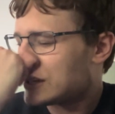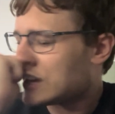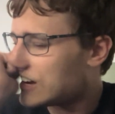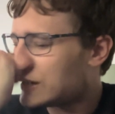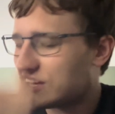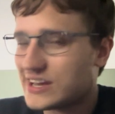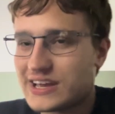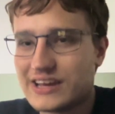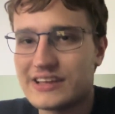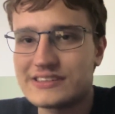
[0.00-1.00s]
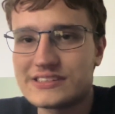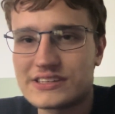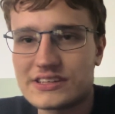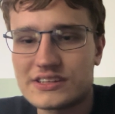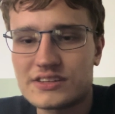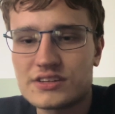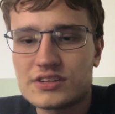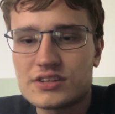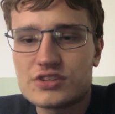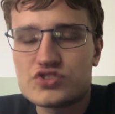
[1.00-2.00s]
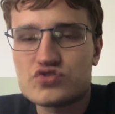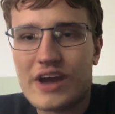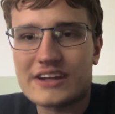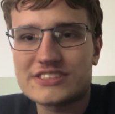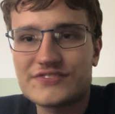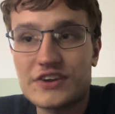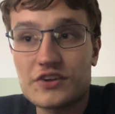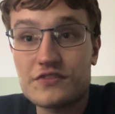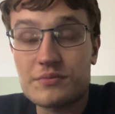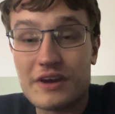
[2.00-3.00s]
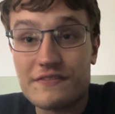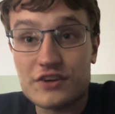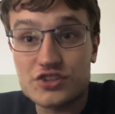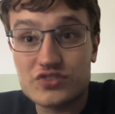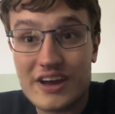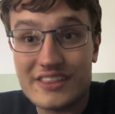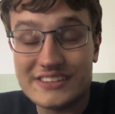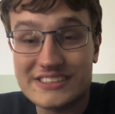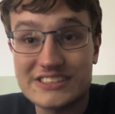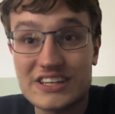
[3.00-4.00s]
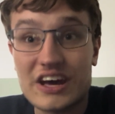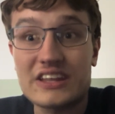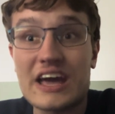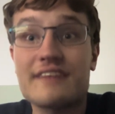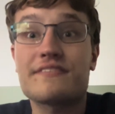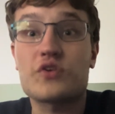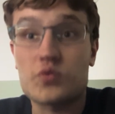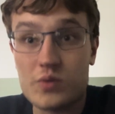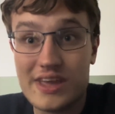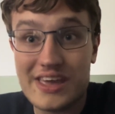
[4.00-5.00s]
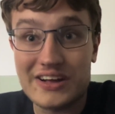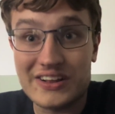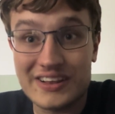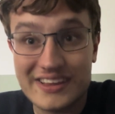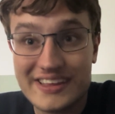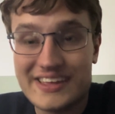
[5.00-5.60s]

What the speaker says: I headed to Stratosphere for my first ride of the season on that for real.